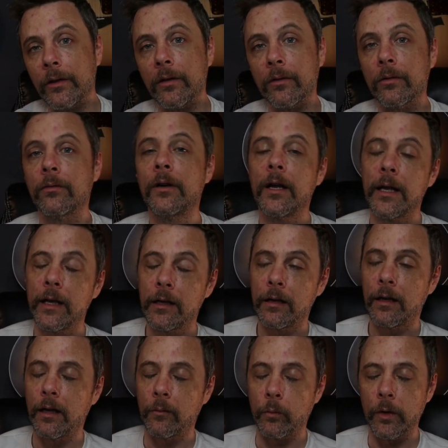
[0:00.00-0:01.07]
you,
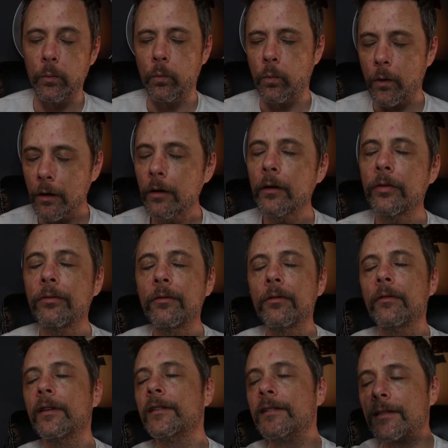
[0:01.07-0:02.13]
and we work
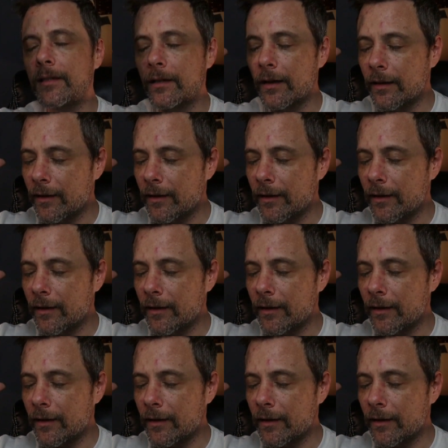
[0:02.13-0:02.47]
through this